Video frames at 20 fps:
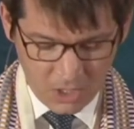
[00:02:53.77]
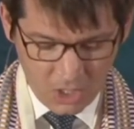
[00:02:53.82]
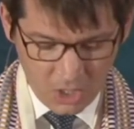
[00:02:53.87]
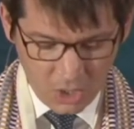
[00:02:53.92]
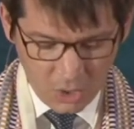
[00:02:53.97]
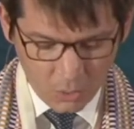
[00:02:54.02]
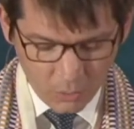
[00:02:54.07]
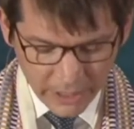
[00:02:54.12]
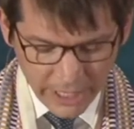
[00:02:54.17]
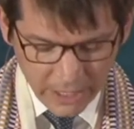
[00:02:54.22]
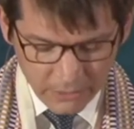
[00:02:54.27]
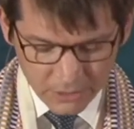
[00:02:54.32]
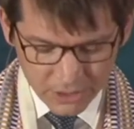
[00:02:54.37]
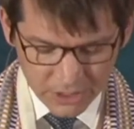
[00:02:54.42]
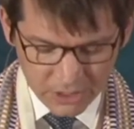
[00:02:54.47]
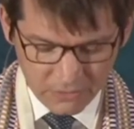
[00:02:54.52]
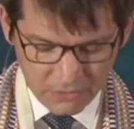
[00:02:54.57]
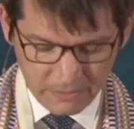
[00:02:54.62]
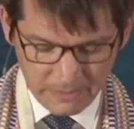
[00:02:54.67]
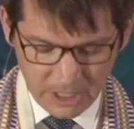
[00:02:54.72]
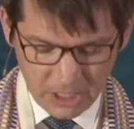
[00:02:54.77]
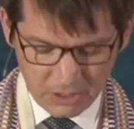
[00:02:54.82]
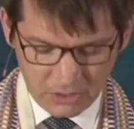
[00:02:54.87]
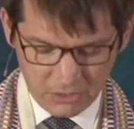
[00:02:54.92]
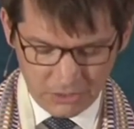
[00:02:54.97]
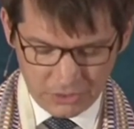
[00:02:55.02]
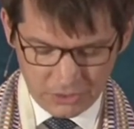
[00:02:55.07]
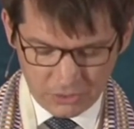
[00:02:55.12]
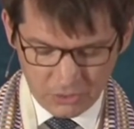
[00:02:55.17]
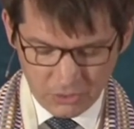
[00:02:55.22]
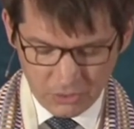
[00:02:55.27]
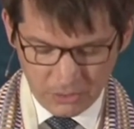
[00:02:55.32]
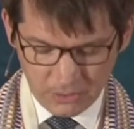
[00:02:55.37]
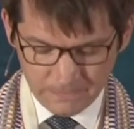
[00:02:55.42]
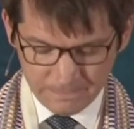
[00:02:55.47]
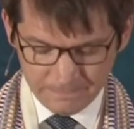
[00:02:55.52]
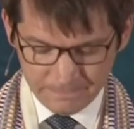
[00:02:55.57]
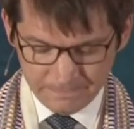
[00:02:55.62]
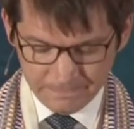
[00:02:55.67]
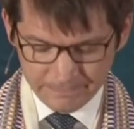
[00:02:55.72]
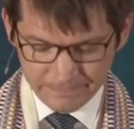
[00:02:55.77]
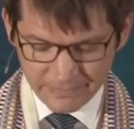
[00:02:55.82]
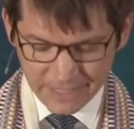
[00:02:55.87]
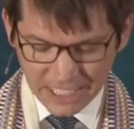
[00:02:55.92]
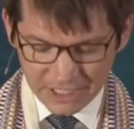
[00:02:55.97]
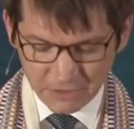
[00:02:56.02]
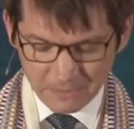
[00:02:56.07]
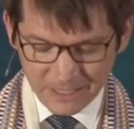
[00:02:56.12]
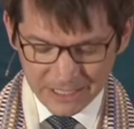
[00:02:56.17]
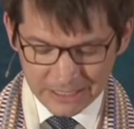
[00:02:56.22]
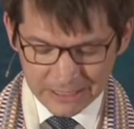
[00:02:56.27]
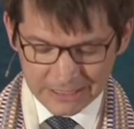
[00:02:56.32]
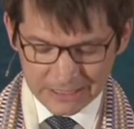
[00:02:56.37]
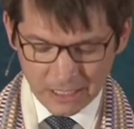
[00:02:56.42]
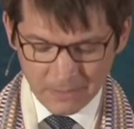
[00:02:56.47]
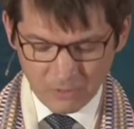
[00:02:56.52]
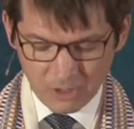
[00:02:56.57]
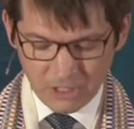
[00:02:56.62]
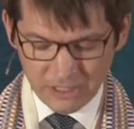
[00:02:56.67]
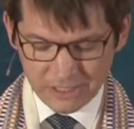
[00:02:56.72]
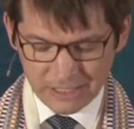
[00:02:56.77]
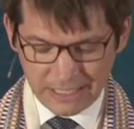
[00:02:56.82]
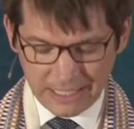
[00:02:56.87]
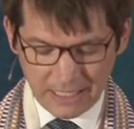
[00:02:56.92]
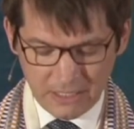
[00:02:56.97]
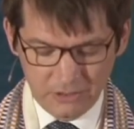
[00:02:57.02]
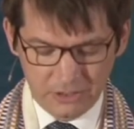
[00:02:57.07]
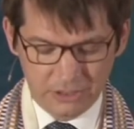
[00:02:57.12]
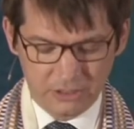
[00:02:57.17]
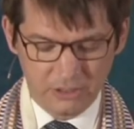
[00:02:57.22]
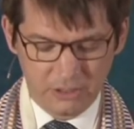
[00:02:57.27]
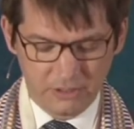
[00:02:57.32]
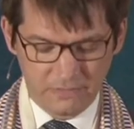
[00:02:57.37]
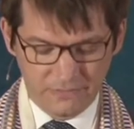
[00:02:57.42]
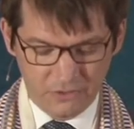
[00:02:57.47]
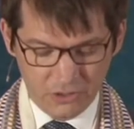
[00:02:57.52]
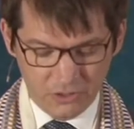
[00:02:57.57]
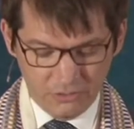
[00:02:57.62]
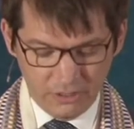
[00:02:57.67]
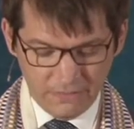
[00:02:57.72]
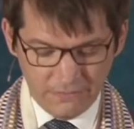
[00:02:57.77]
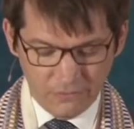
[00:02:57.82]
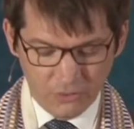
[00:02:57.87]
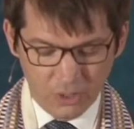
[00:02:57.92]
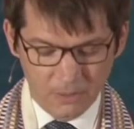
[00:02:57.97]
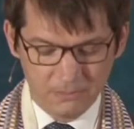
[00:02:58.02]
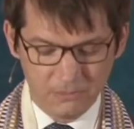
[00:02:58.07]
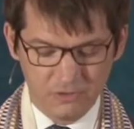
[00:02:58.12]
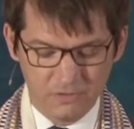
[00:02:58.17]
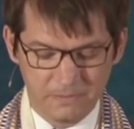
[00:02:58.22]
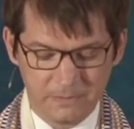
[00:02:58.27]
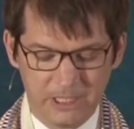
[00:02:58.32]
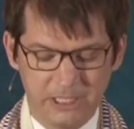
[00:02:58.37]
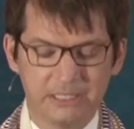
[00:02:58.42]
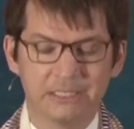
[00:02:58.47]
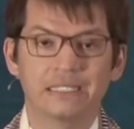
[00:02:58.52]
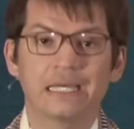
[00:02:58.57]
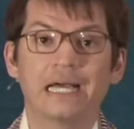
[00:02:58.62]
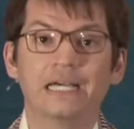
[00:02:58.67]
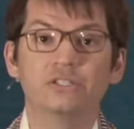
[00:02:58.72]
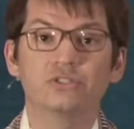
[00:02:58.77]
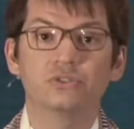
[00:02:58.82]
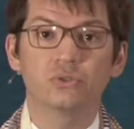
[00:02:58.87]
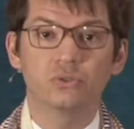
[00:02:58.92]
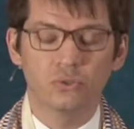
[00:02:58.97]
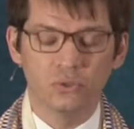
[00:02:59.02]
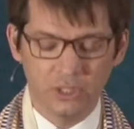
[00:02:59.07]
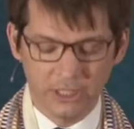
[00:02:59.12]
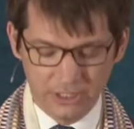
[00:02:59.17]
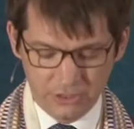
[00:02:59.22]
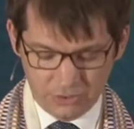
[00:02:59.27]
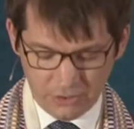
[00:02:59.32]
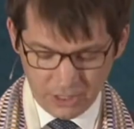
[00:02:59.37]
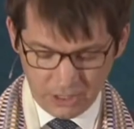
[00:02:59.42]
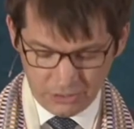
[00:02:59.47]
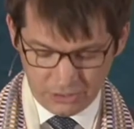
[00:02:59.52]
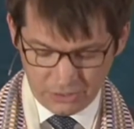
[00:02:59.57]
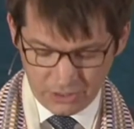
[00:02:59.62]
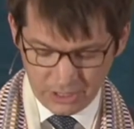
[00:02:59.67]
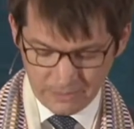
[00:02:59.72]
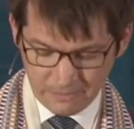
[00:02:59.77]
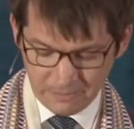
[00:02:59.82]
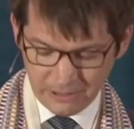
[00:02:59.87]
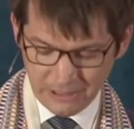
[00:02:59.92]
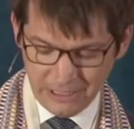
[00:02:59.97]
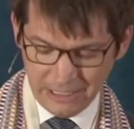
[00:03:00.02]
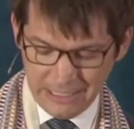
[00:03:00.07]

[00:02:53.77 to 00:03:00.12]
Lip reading: When I was in rabbinical school, I spent a summer as a counselor for the Reform Movement's high school Israel trip.